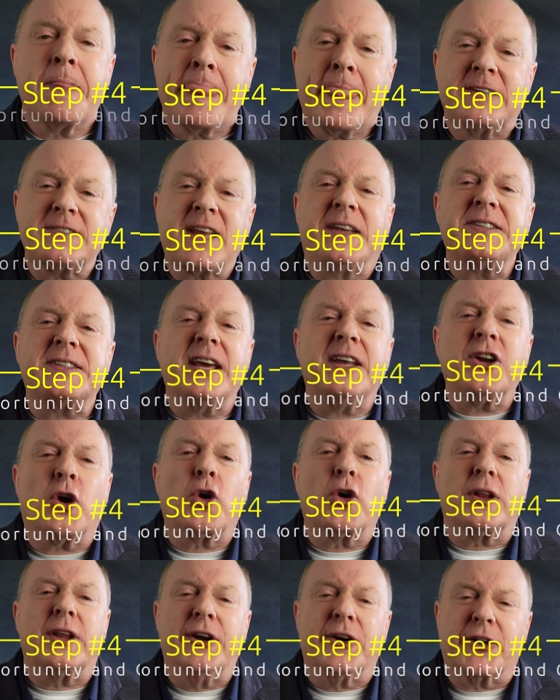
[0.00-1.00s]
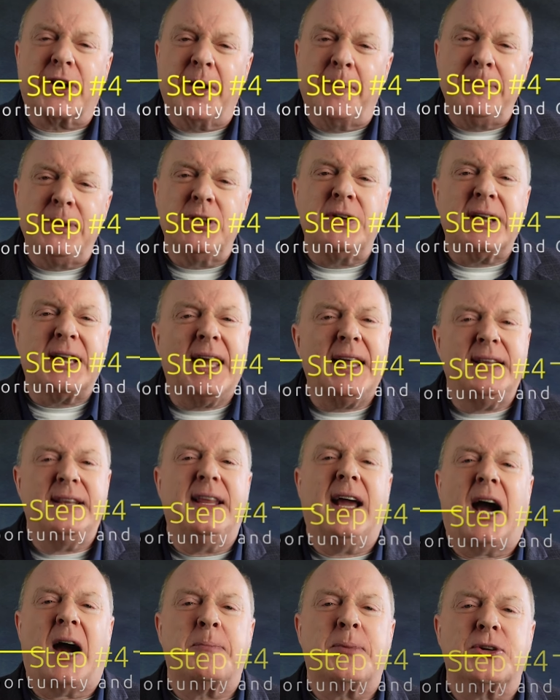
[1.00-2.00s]
As I said earlier, communicating
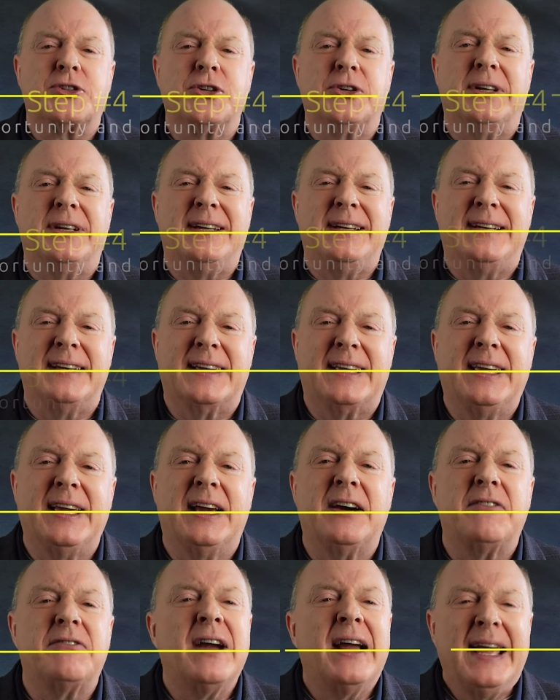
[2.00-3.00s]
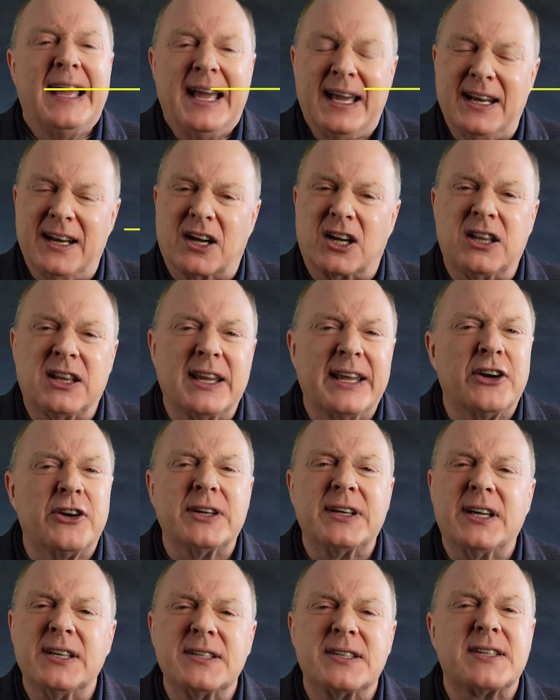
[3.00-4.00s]
the opportunity to give in a clear
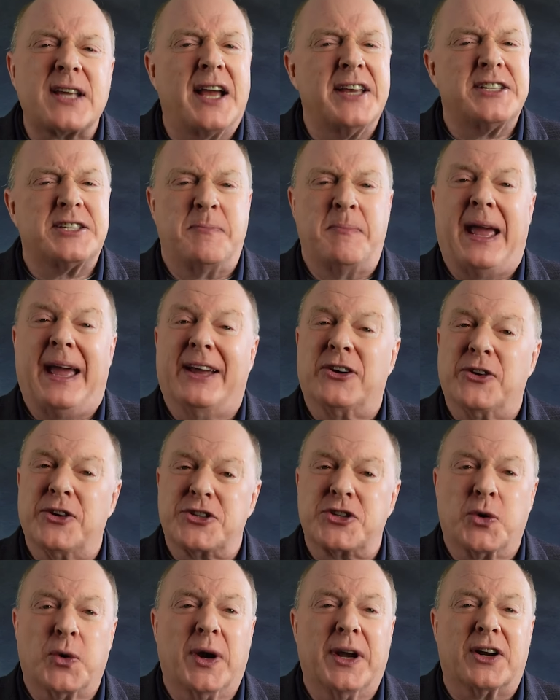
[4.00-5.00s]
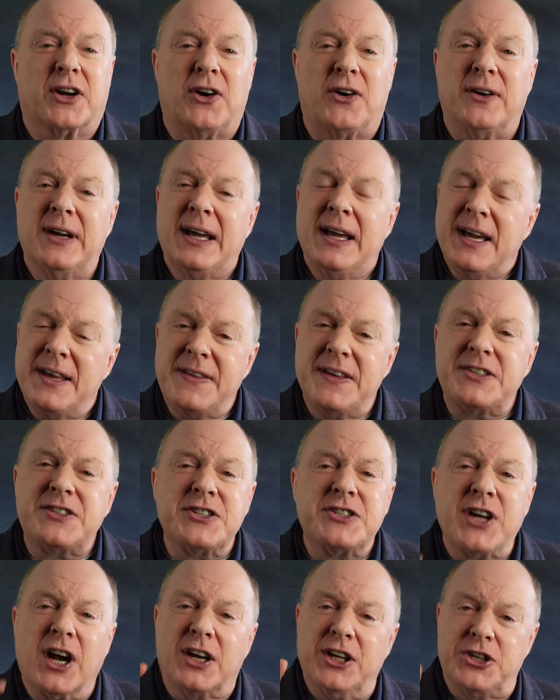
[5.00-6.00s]
and concise manner is critical. This
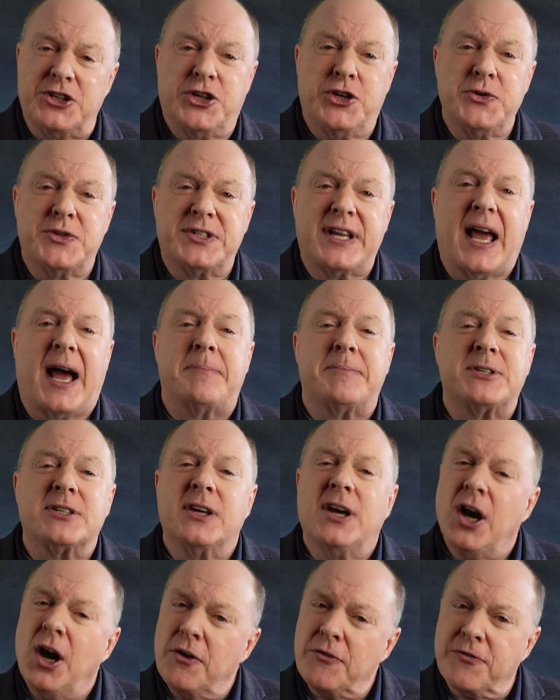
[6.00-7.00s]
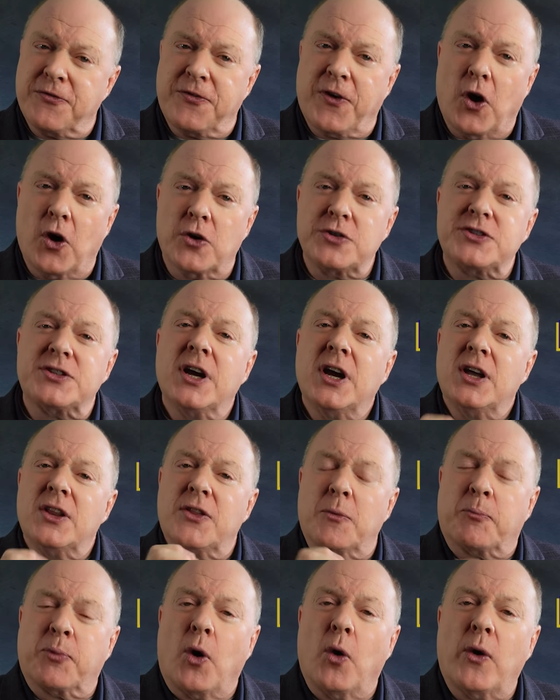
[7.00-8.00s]
is done in 2 steps. First,
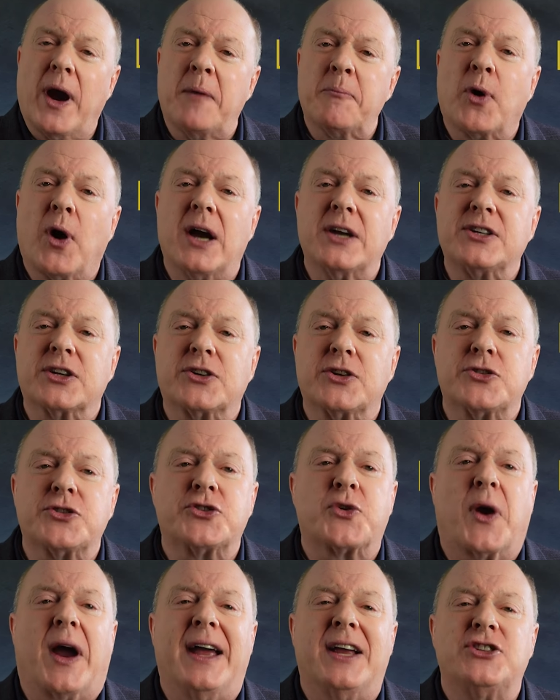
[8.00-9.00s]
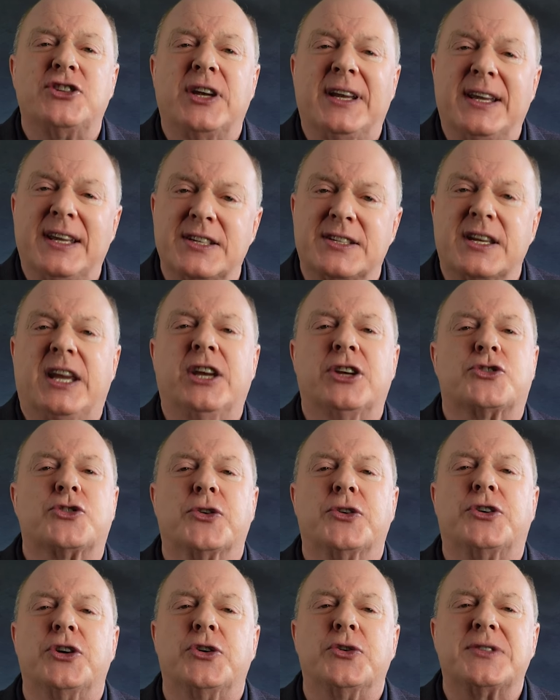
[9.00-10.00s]
the program, project, or strategy is
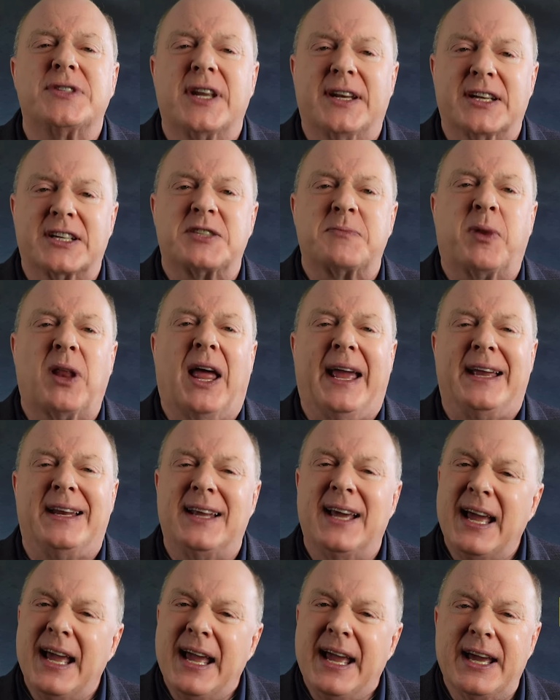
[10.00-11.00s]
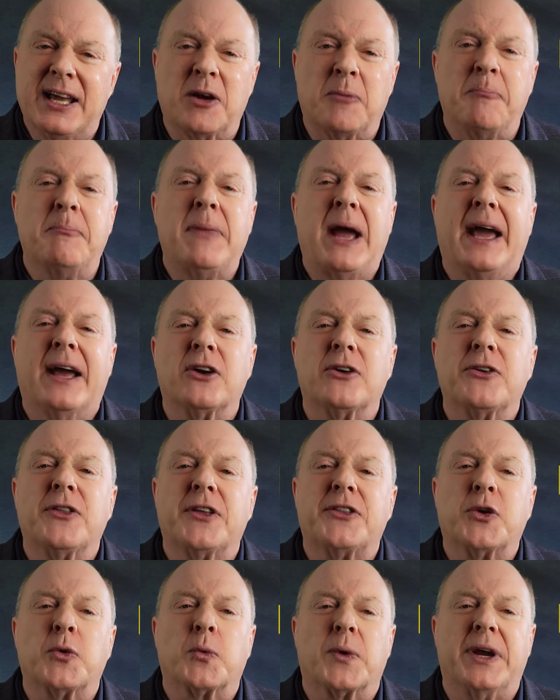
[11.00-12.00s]
introduced and explained in a manner
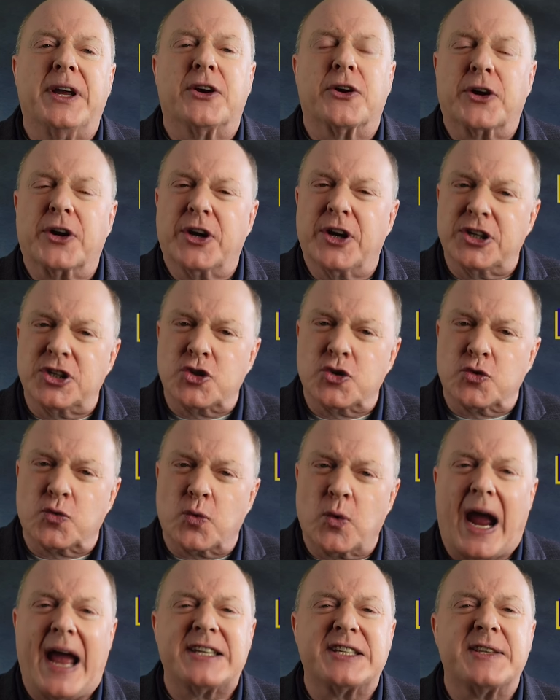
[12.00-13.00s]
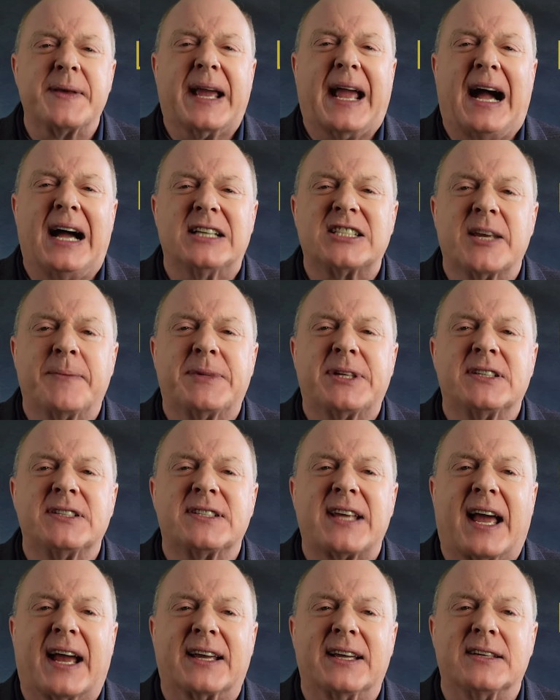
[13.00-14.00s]
that the reader can grasp the concept in
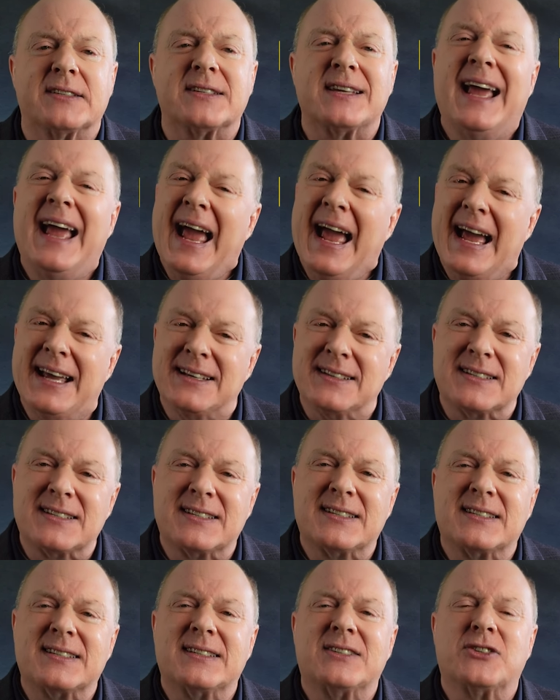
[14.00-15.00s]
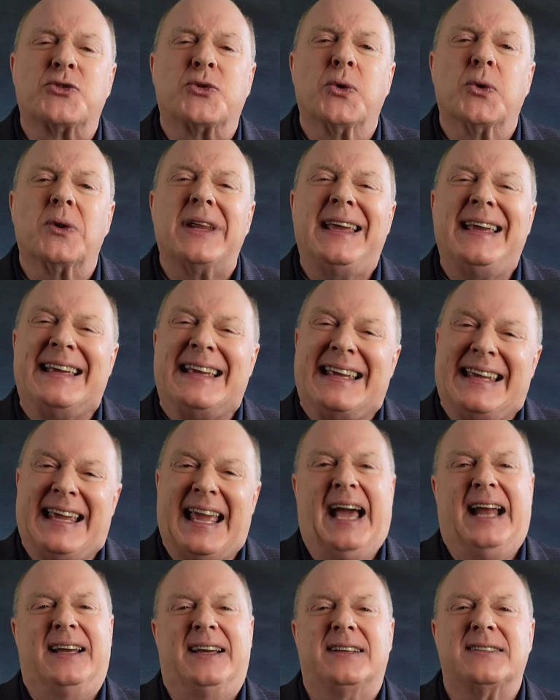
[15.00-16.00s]
seconds and truly
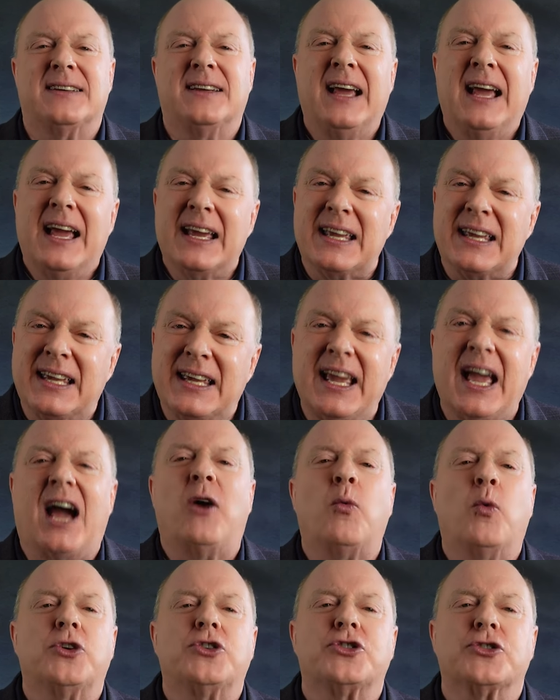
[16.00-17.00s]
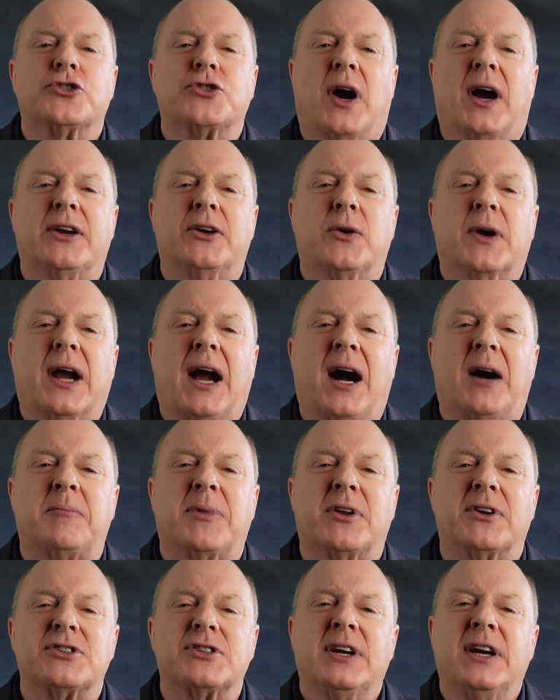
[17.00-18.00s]
get it. Get what you're trying to
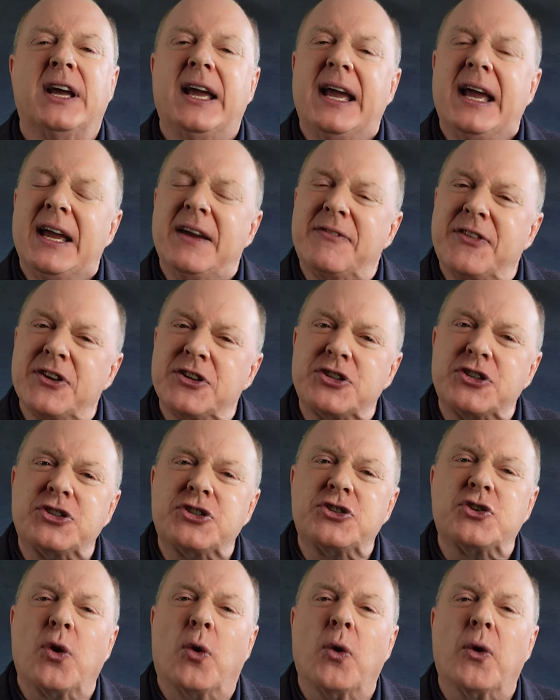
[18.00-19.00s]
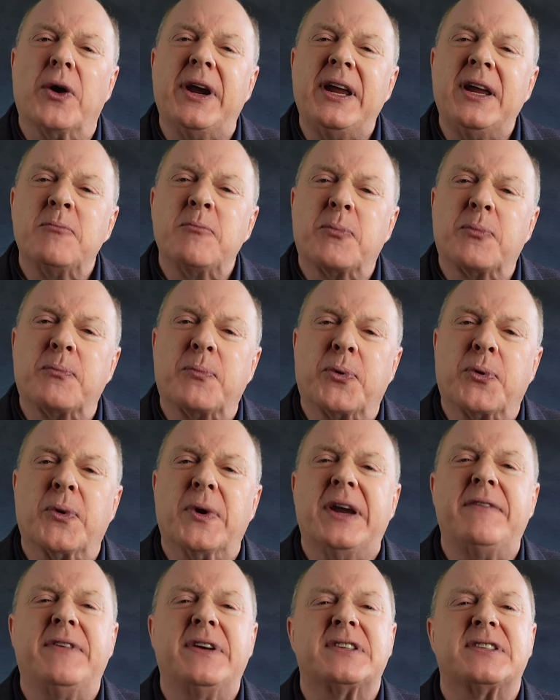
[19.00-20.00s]
accomplish. If the story
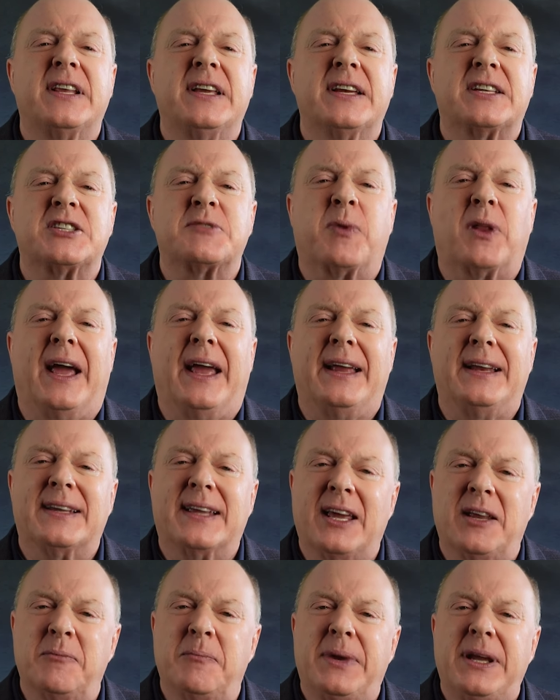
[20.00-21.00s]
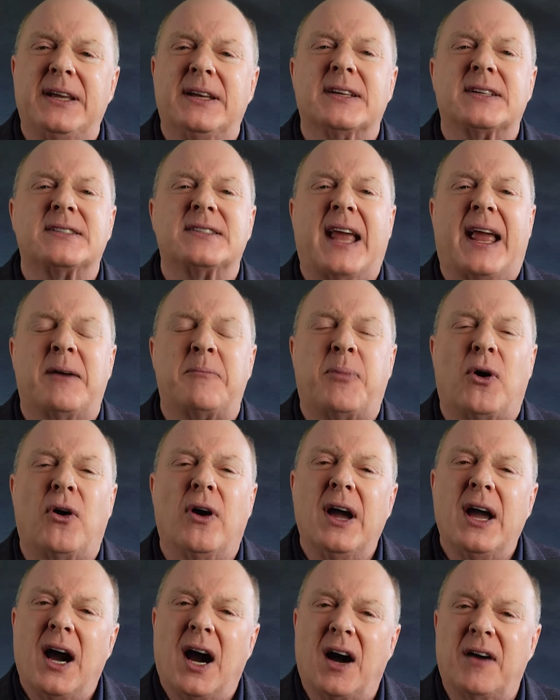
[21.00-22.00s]
previously explained can be an example
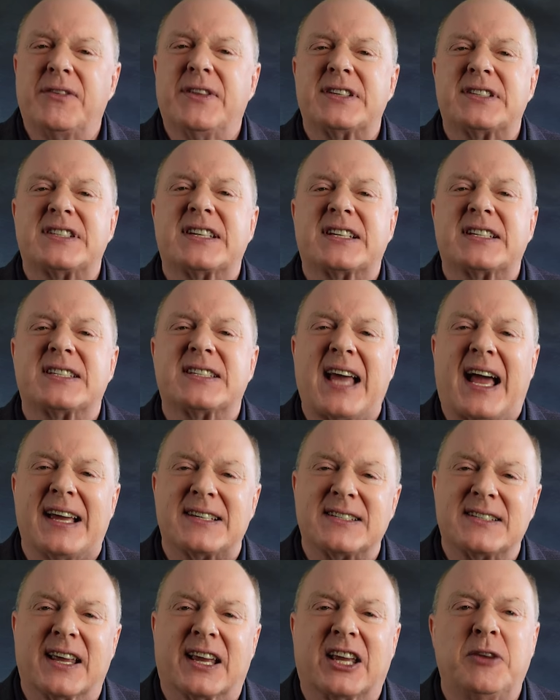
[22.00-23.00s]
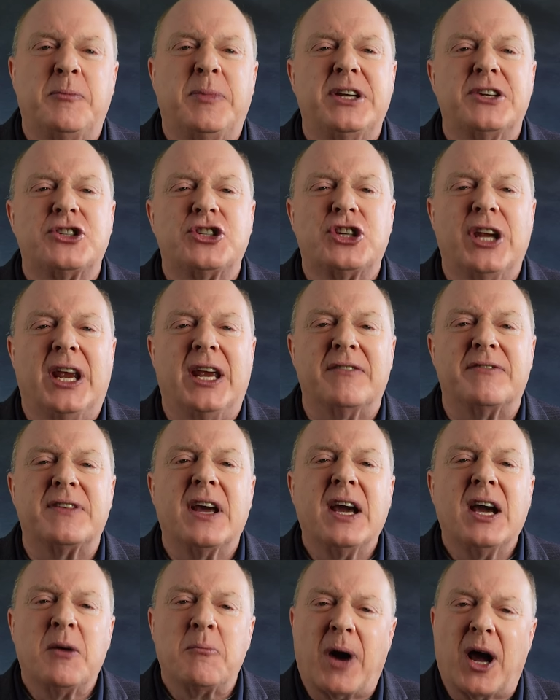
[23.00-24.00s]
of the success that can be achieved
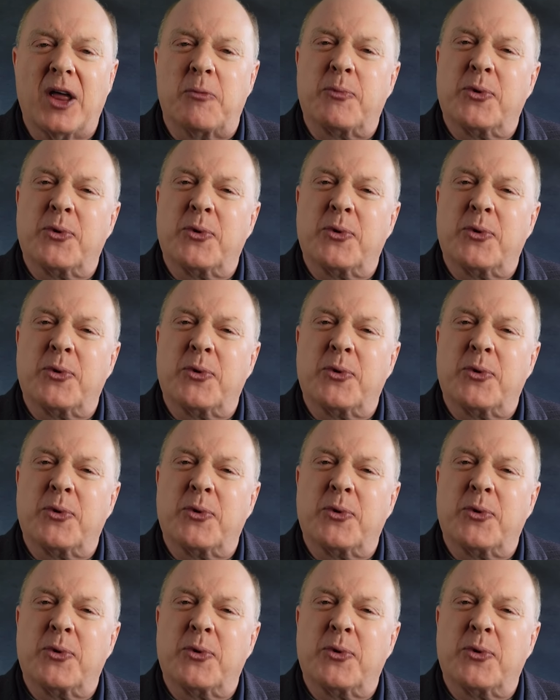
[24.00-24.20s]
by the